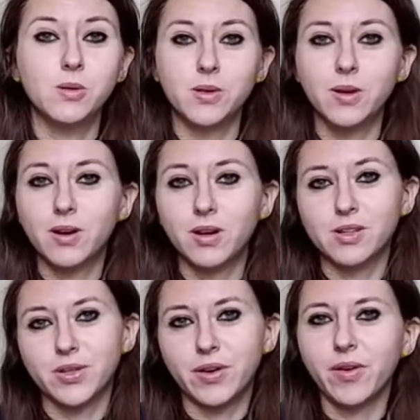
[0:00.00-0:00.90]
so the
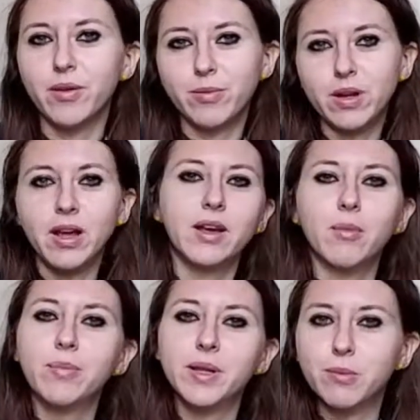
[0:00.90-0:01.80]
curls are gonna be like
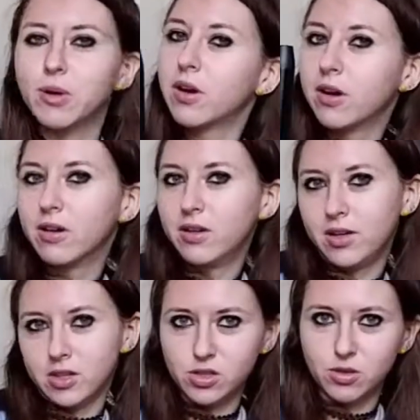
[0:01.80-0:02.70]
a bit more curly,
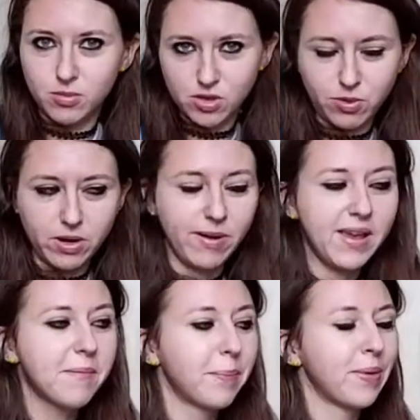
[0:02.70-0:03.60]
not so much wavy.